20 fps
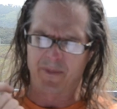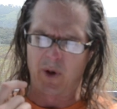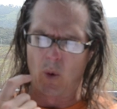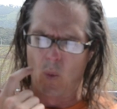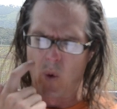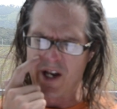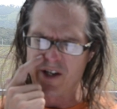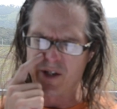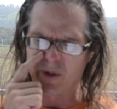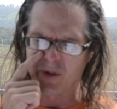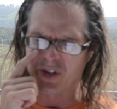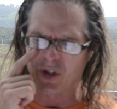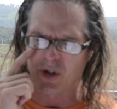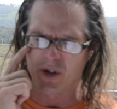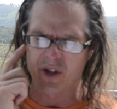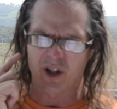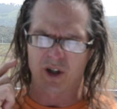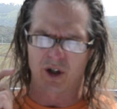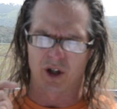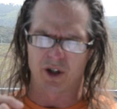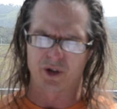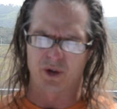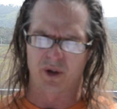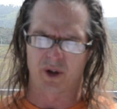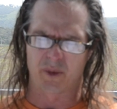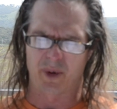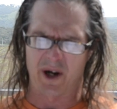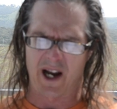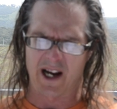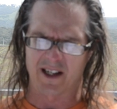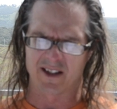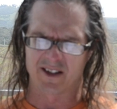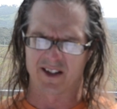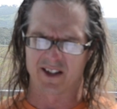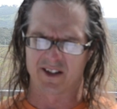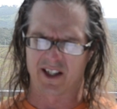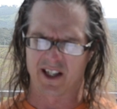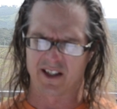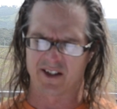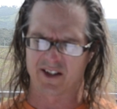When do certain cultural
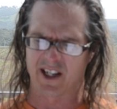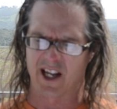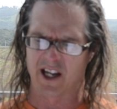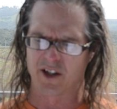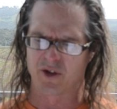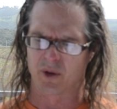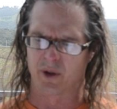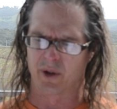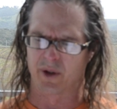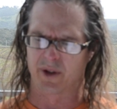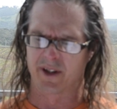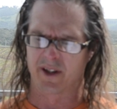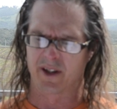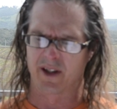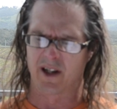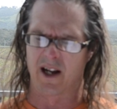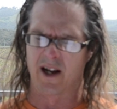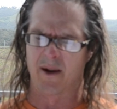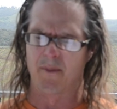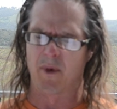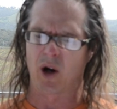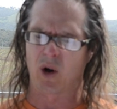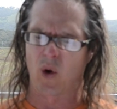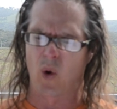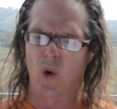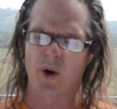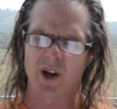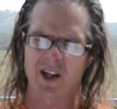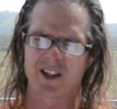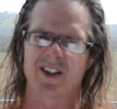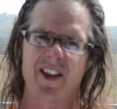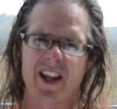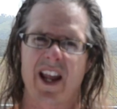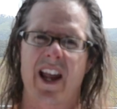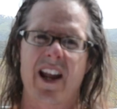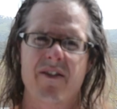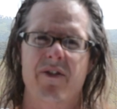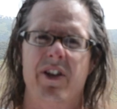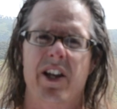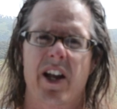practices get scheduled according to the
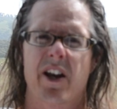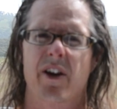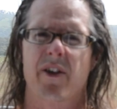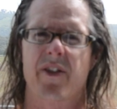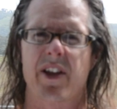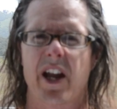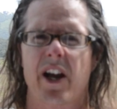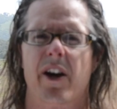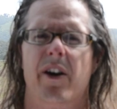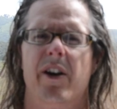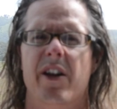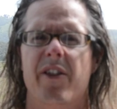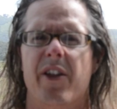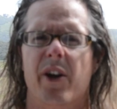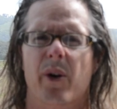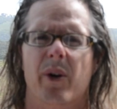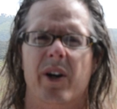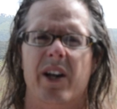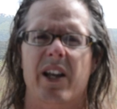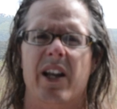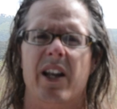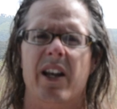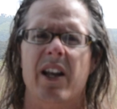AVA or the area they were in?